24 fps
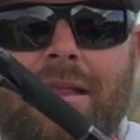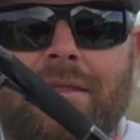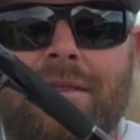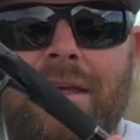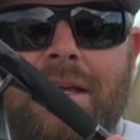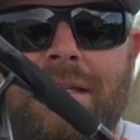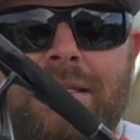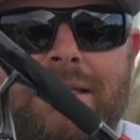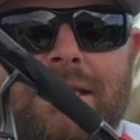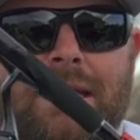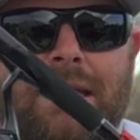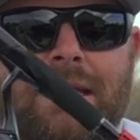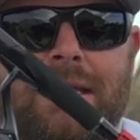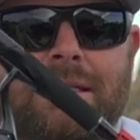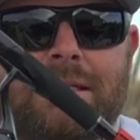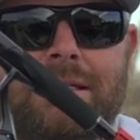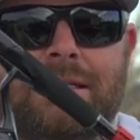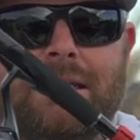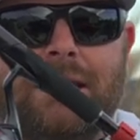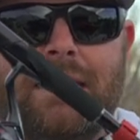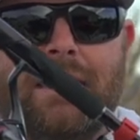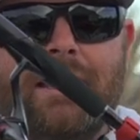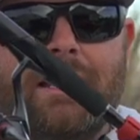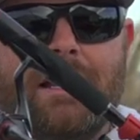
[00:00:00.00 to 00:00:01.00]
This is
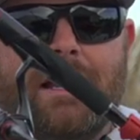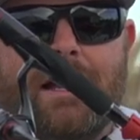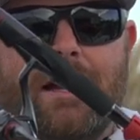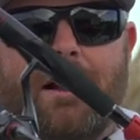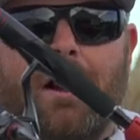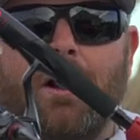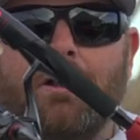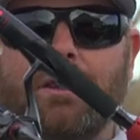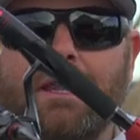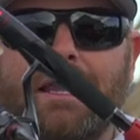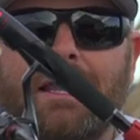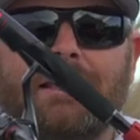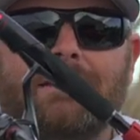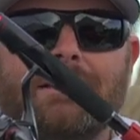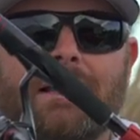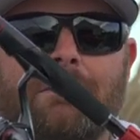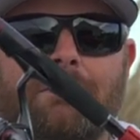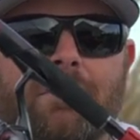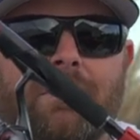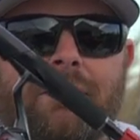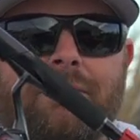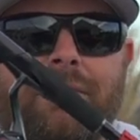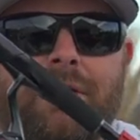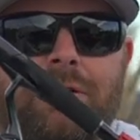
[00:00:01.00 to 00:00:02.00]
the, uh, I'll link it down
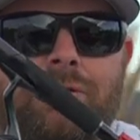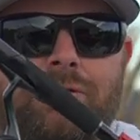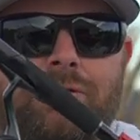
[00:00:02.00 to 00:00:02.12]
below in the video